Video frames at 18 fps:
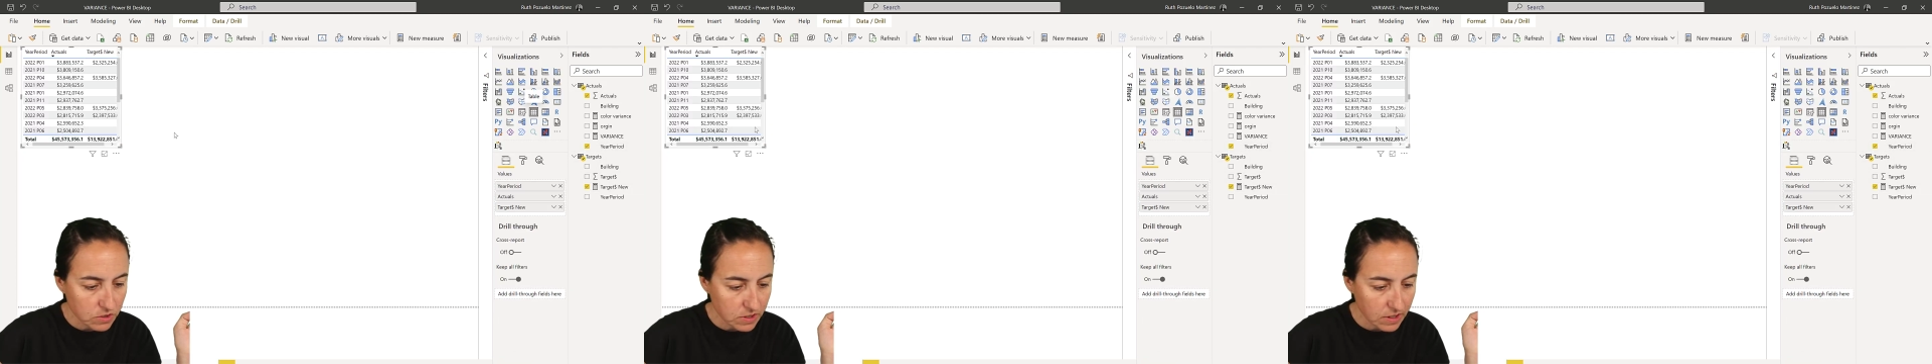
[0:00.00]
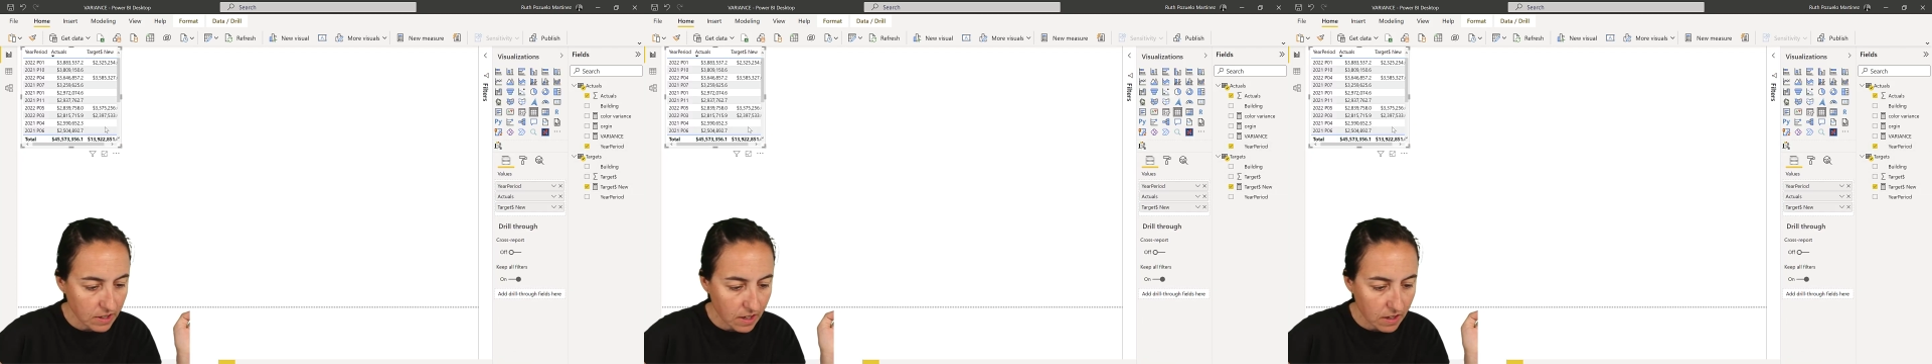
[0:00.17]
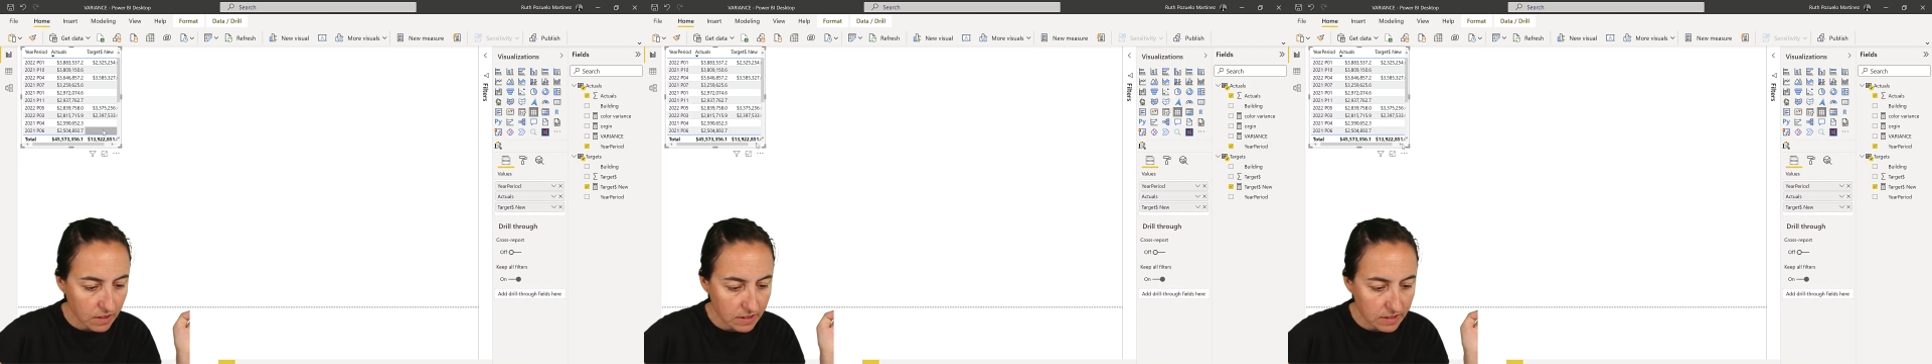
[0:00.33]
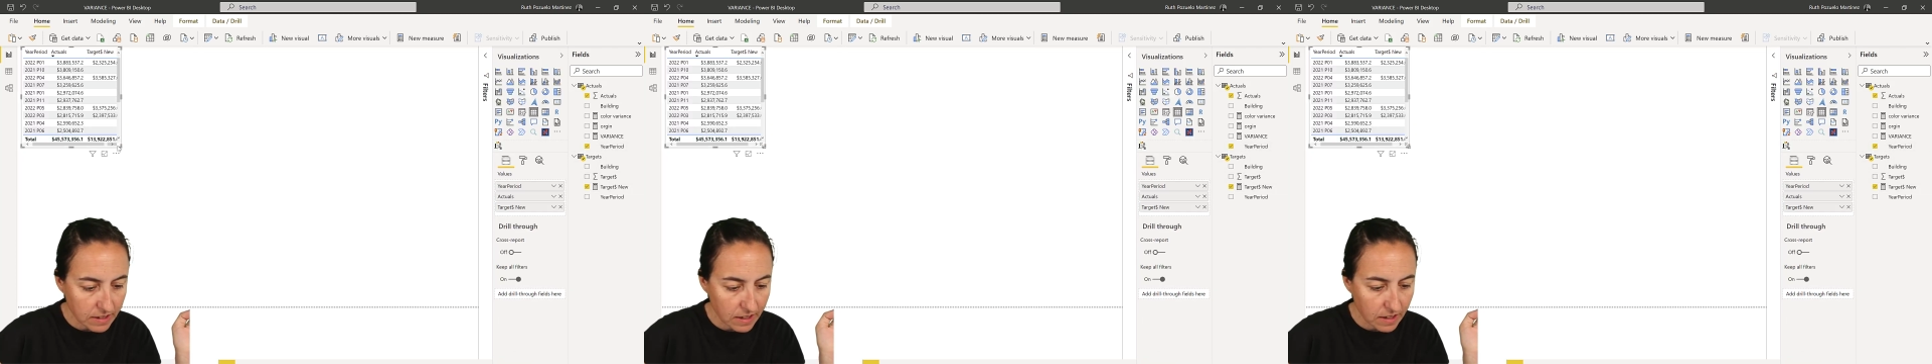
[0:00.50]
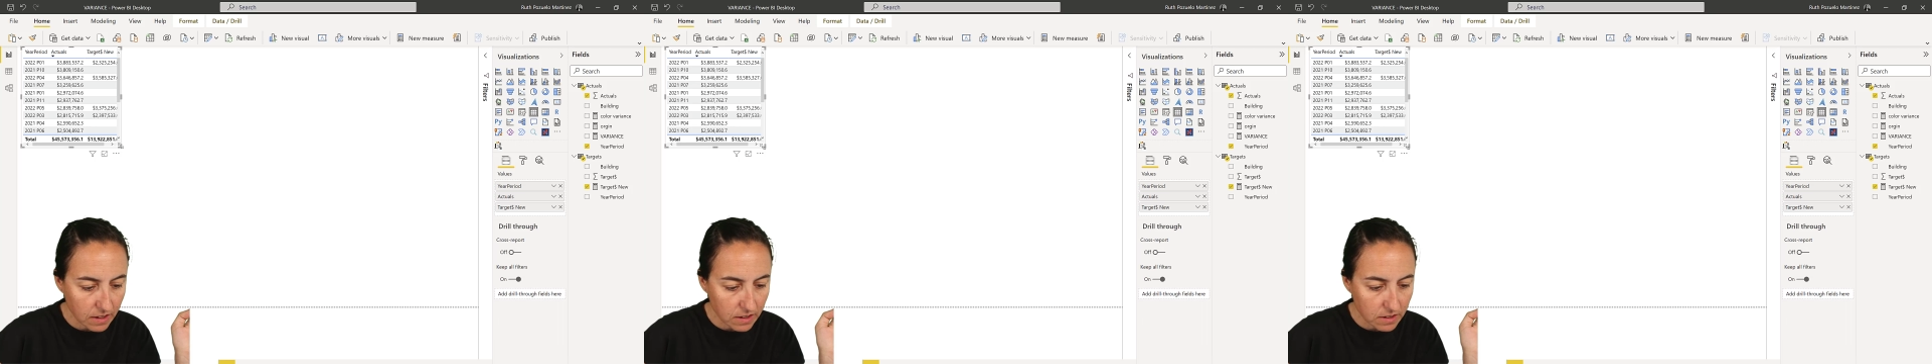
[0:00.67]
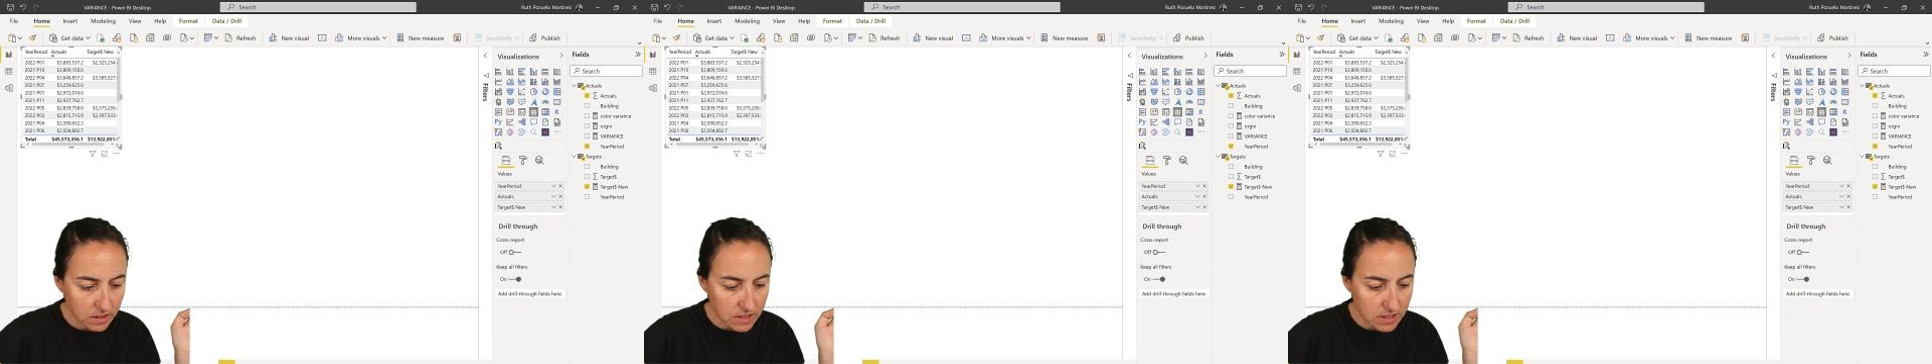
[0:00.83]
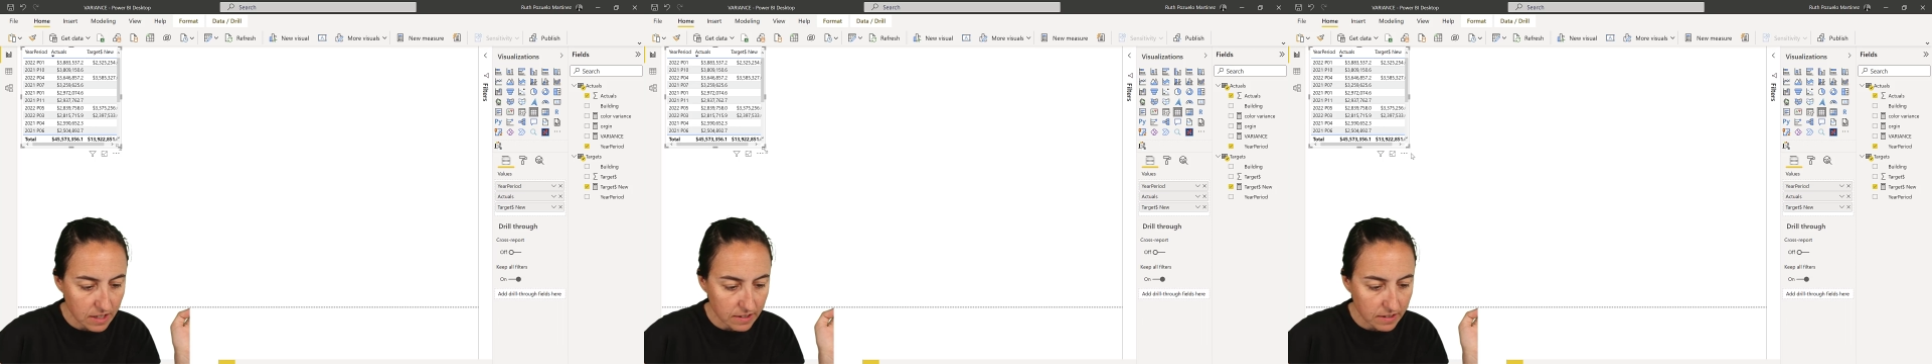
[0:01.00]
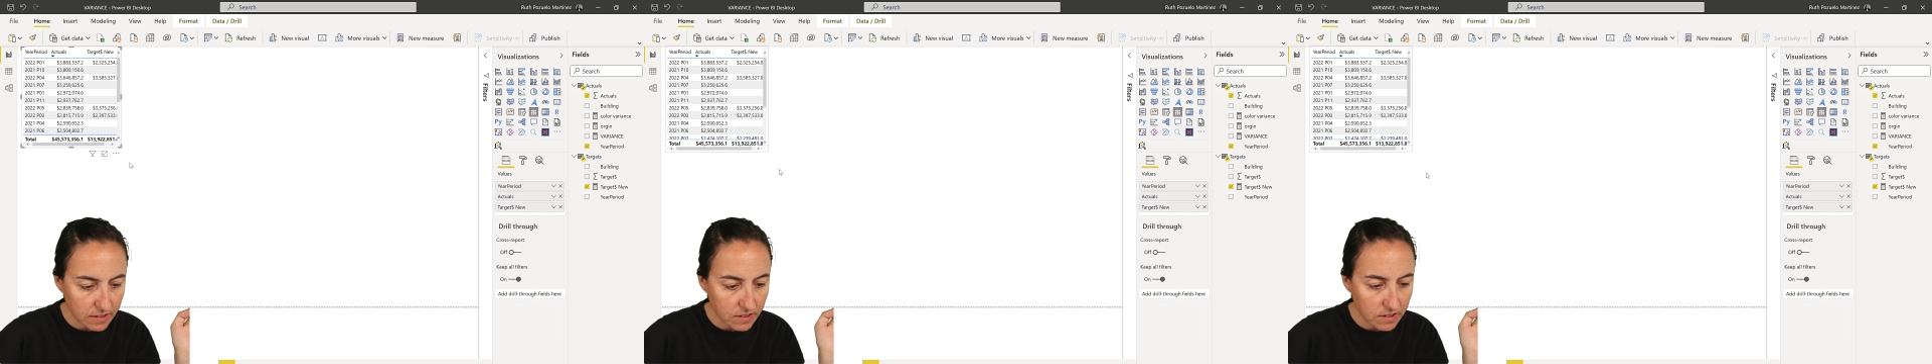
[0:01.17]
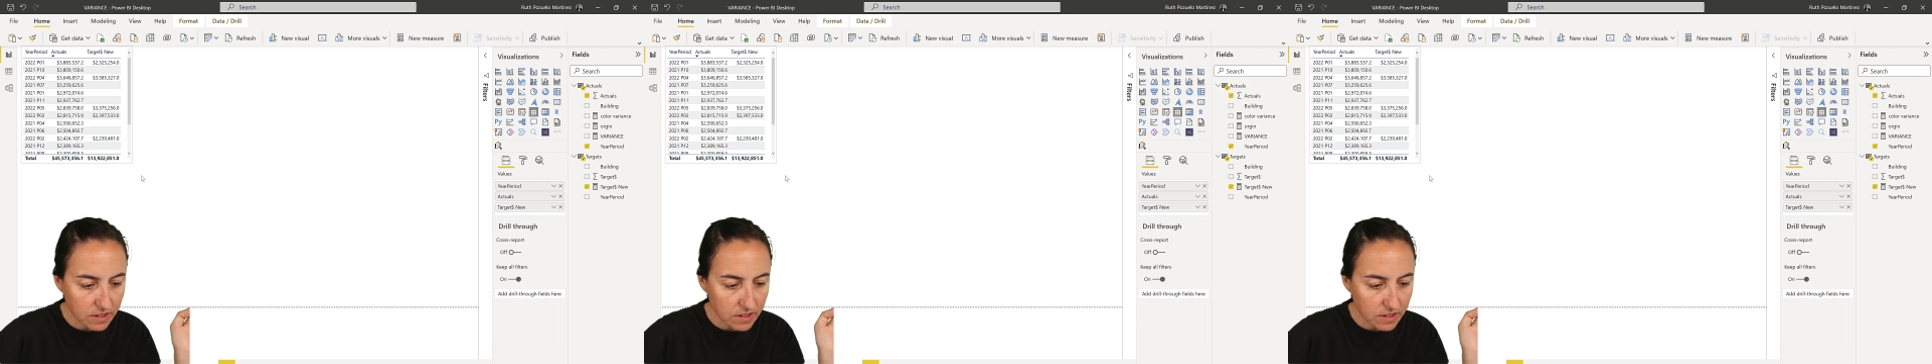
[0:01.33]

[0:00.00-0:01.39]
see how the data looks like.